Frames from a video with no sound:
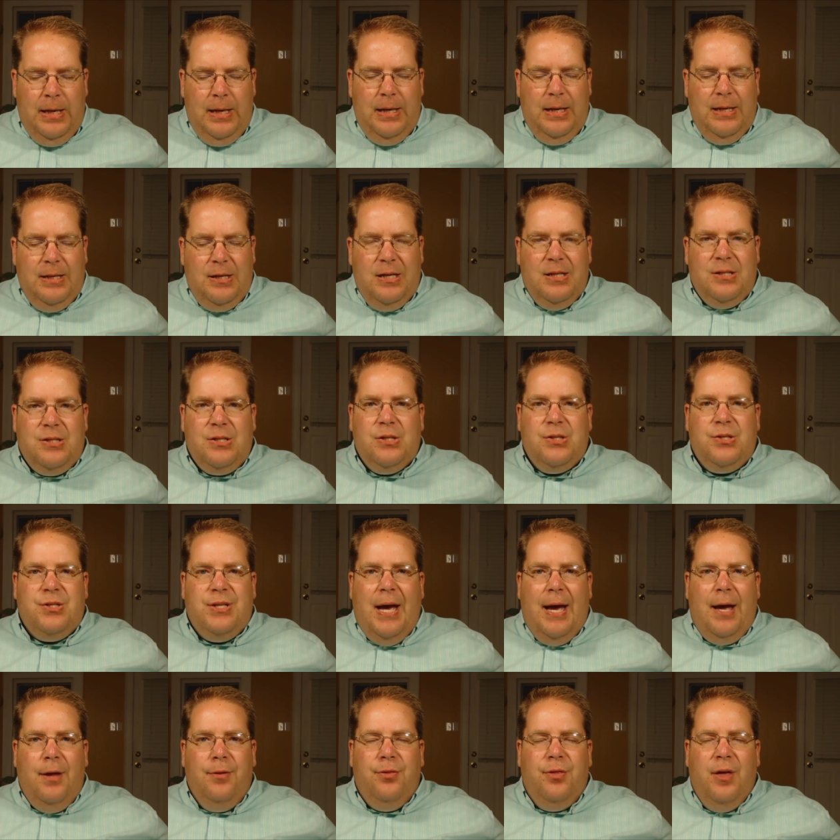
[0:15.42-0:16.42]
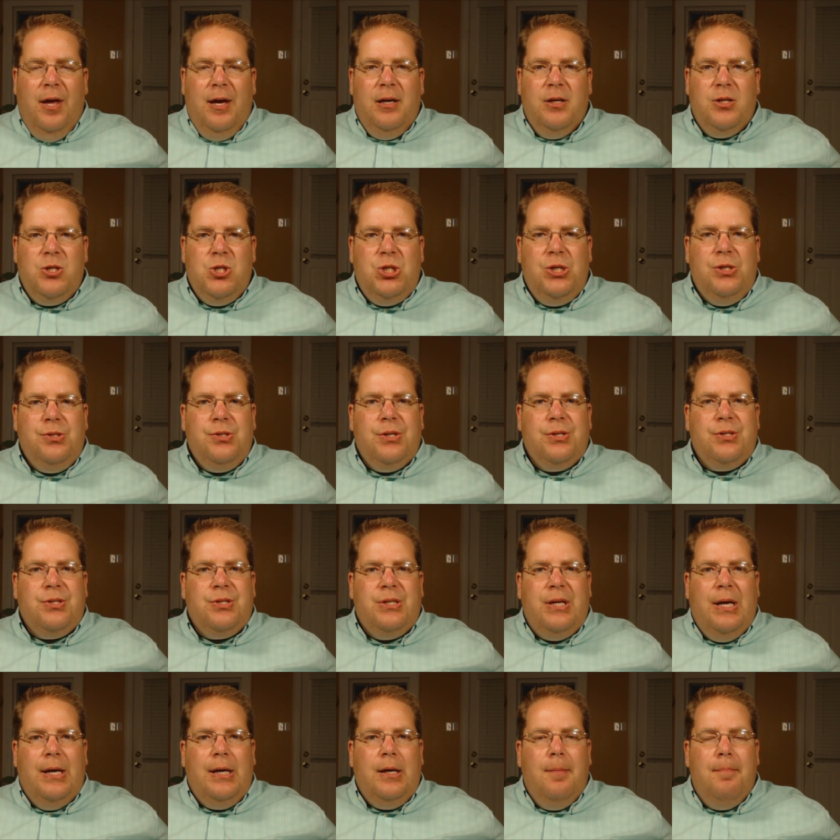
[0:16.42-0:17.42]
And it is a sad thing. Jesus
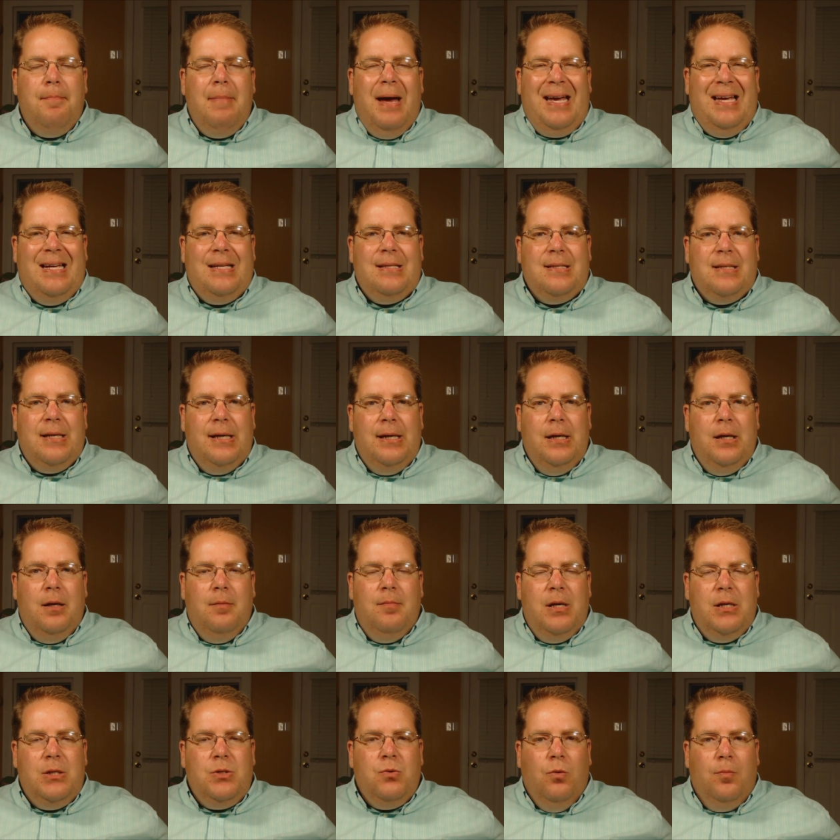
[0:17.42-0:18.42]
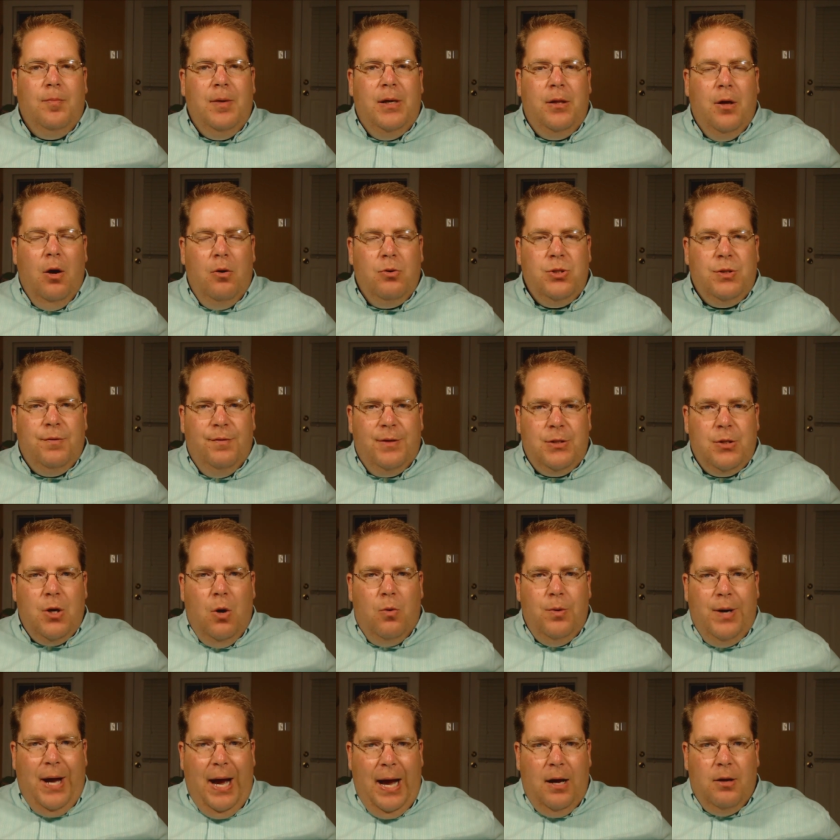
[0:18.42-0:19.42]
said a man's enemies will be those of his
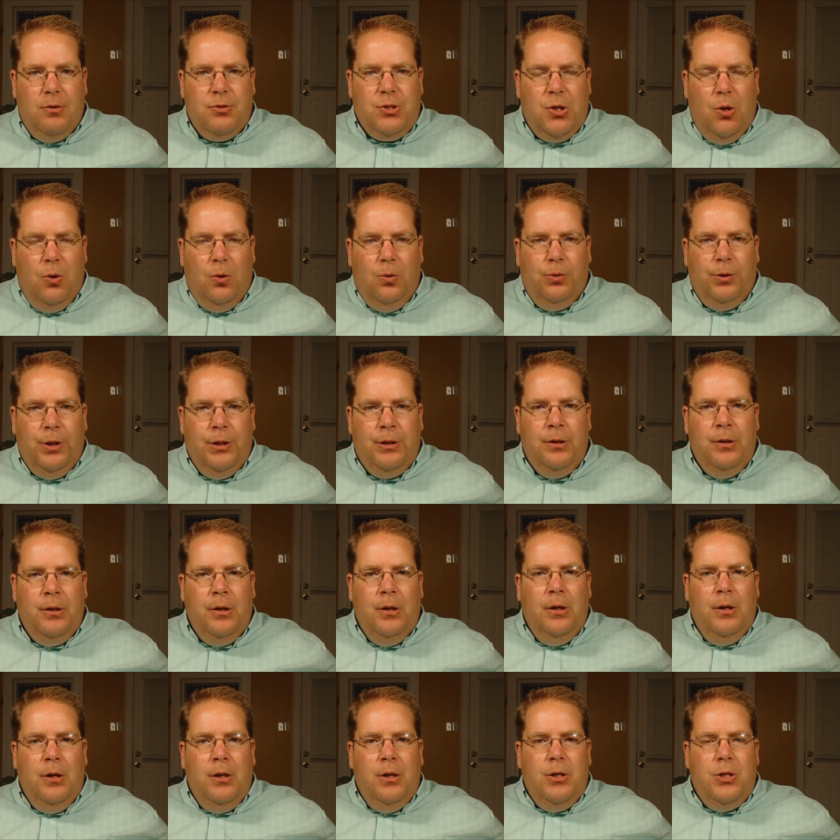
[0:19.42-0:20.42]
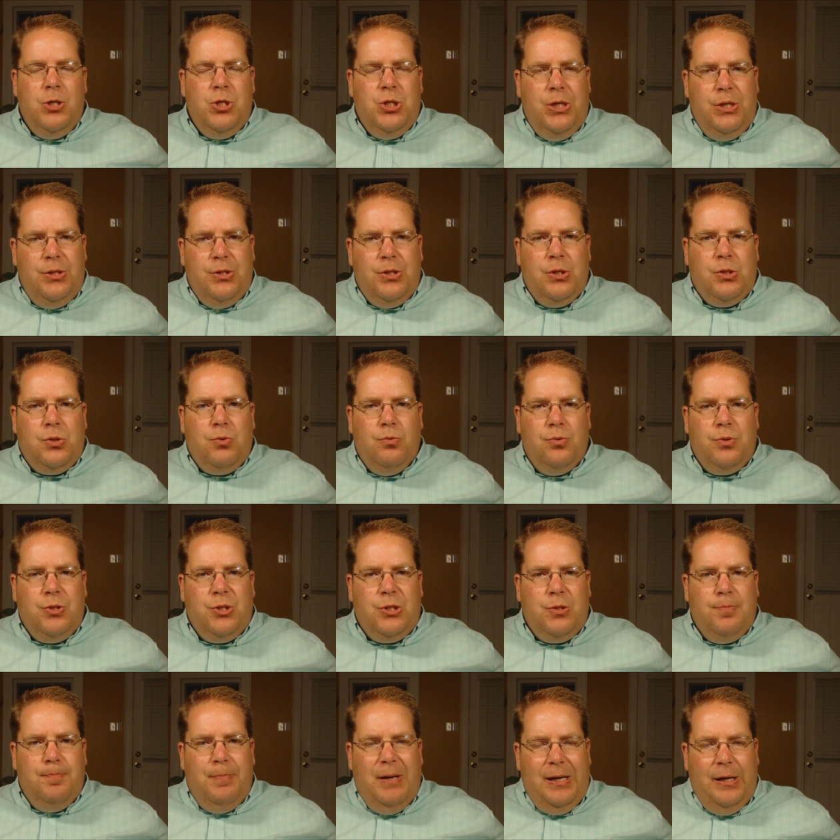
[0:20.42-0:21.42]
own household. Jesus was
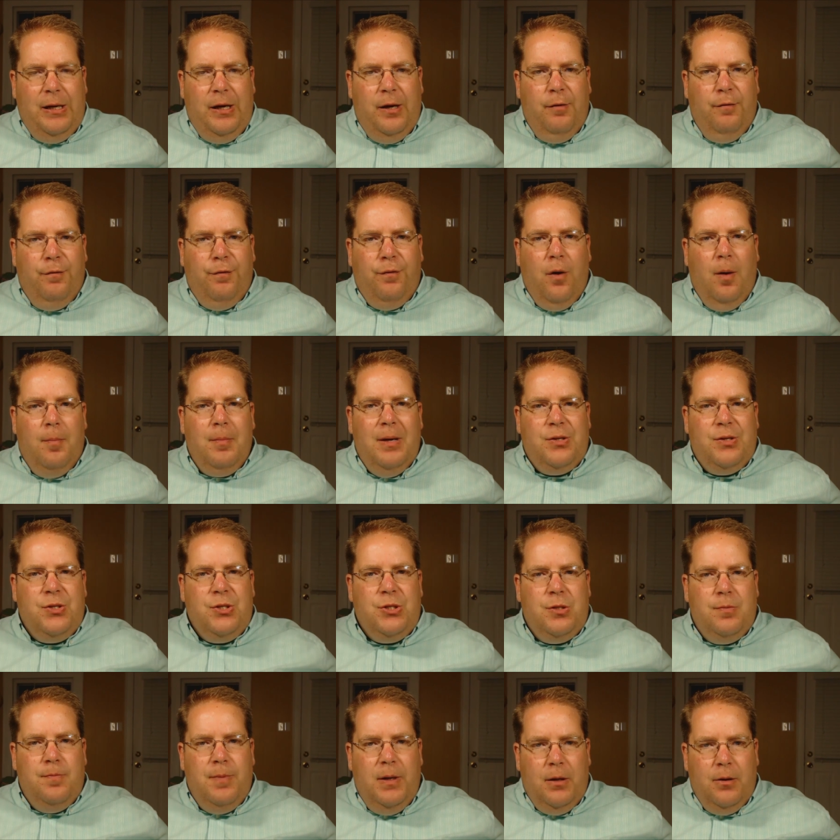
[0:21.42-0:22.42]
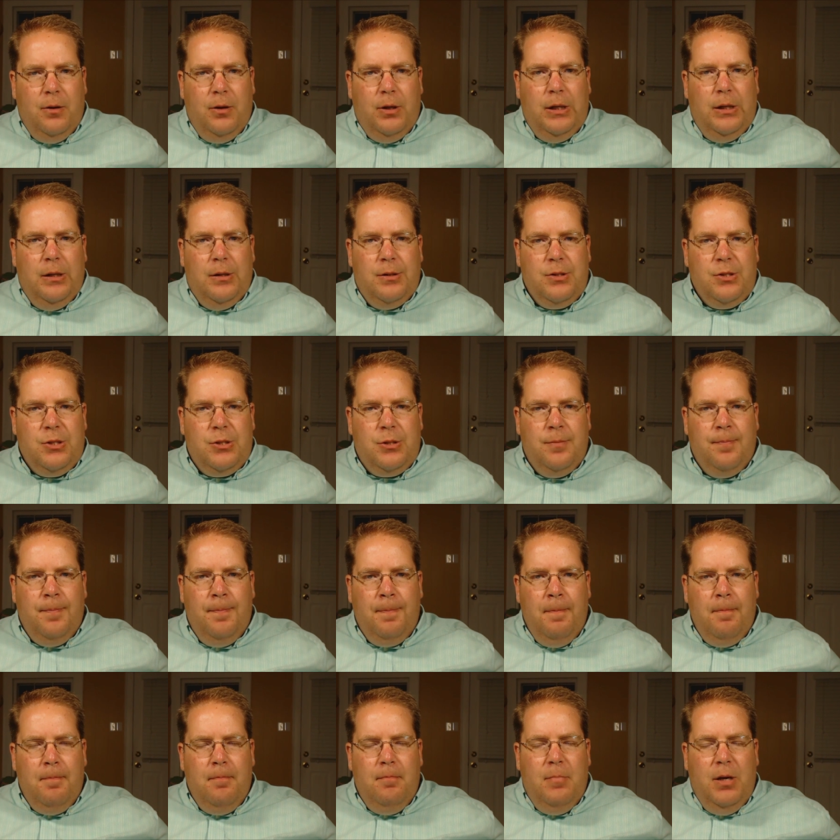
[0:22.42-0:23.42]
speaking from experience
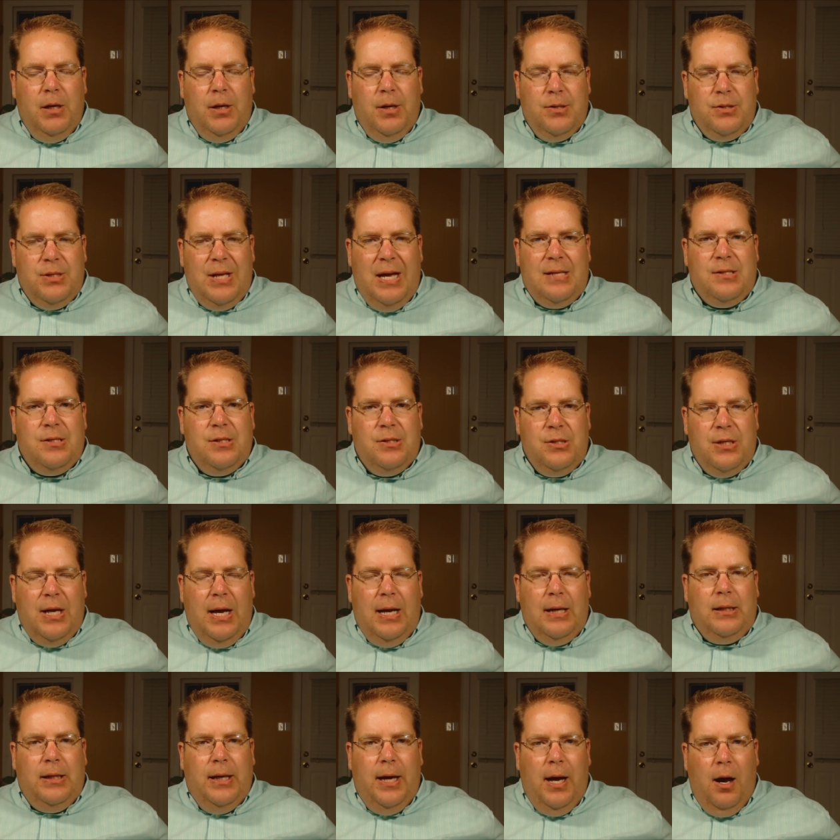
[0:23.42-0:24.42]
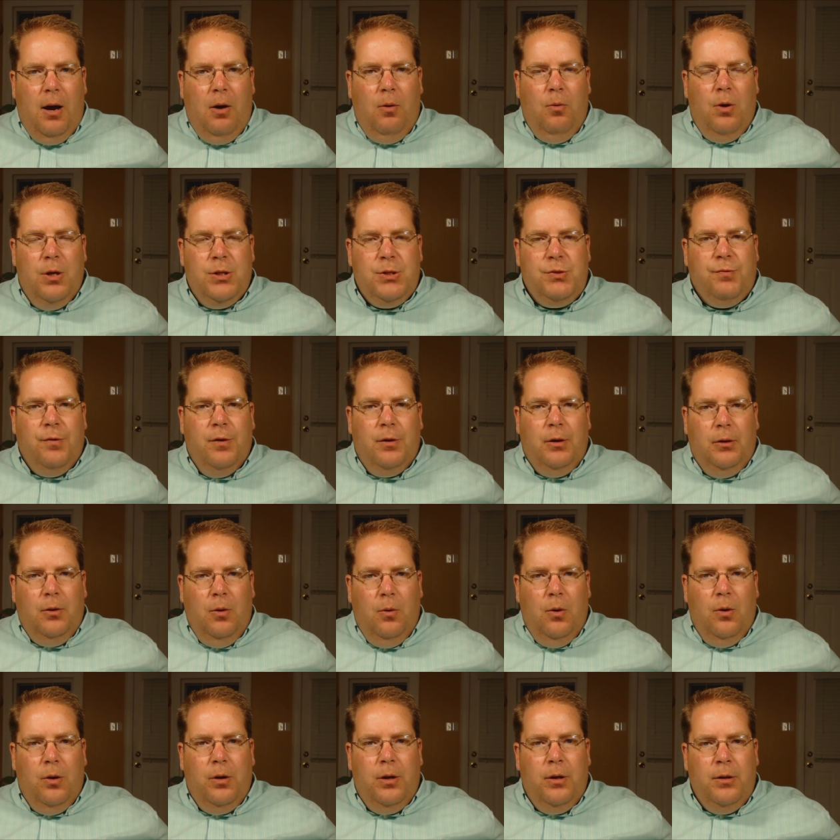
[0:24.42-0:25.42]
because that's exactly how it was for the
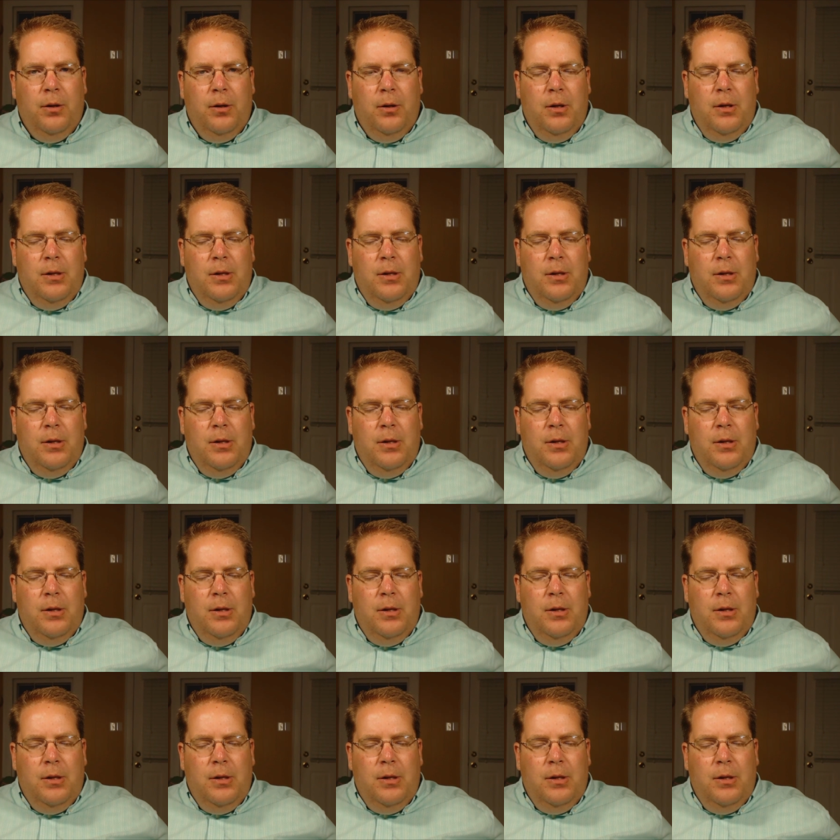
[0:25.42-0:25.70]
Lord.